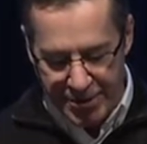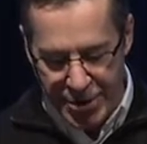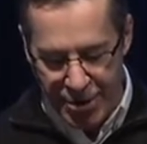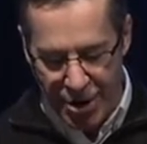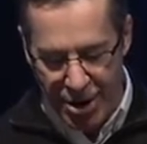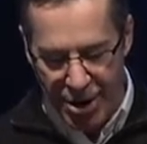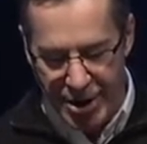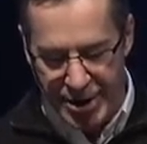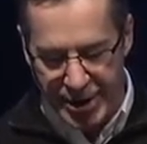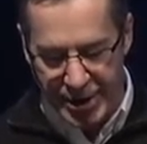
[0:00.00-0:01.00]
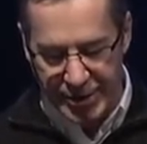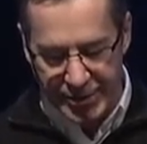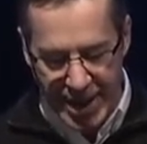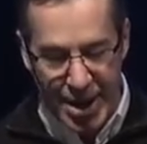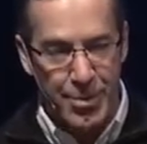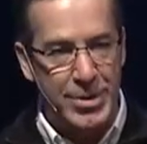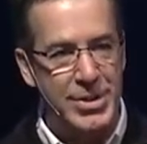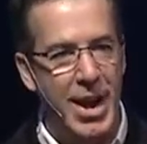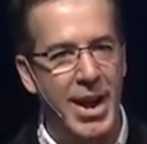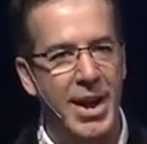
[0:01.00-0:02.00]
of your heart, is that which
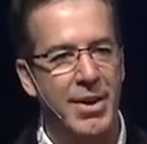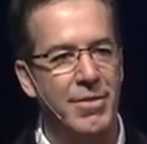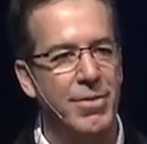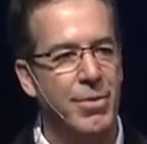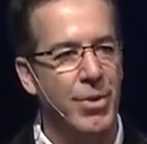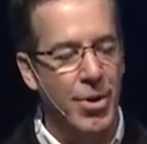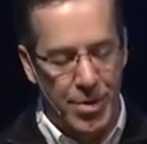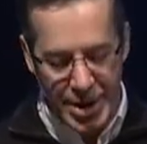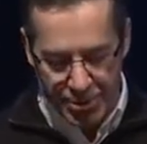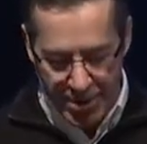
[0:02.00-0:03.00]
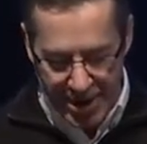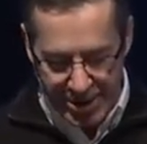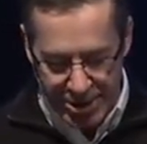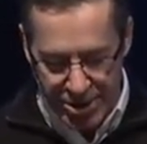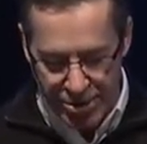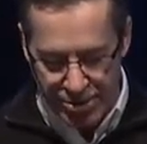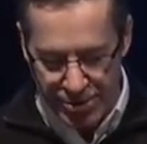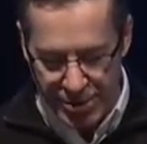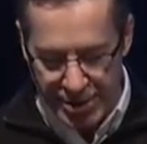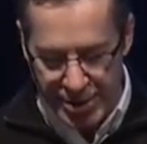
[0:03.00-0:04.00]
I have already read to you,
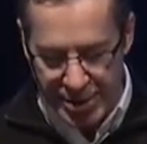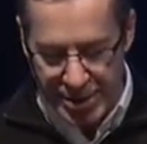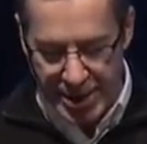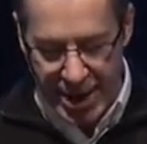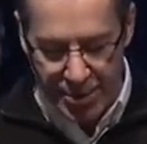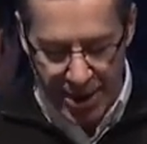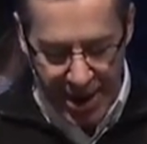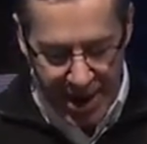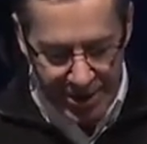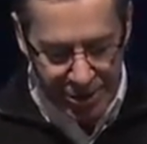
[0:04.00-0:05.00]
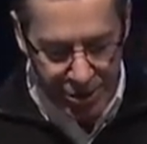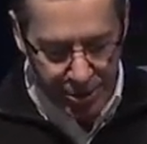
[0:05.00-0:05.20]
then I want to ask you